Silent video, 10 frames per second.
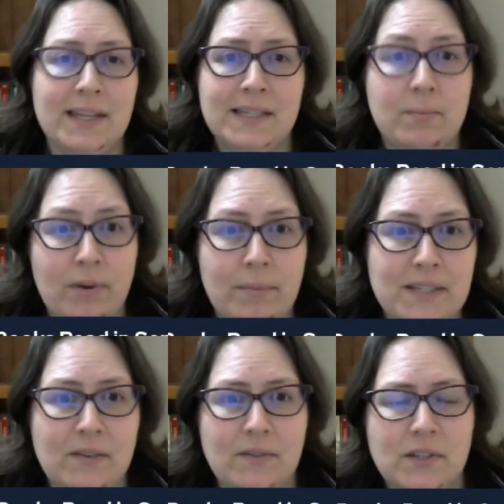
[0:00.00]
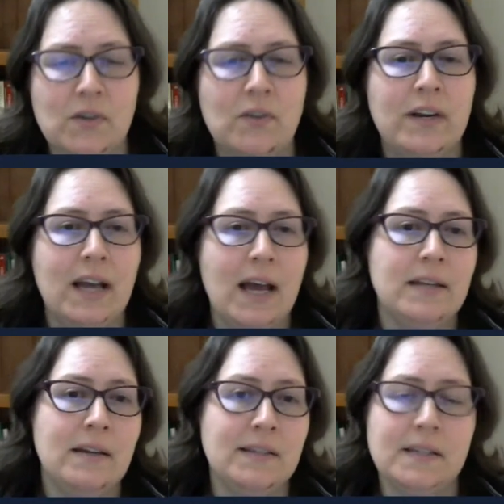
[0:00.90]
that's the premise of the story.
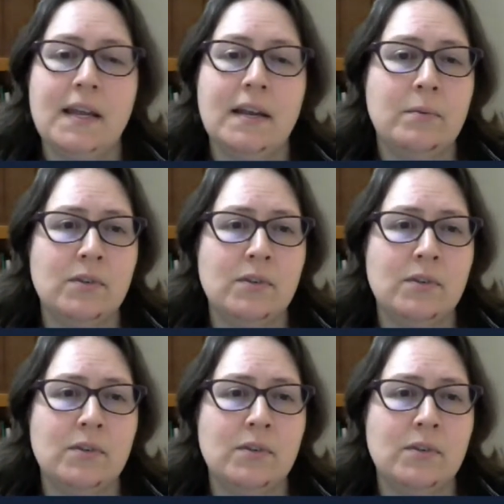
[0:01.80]
And as I said,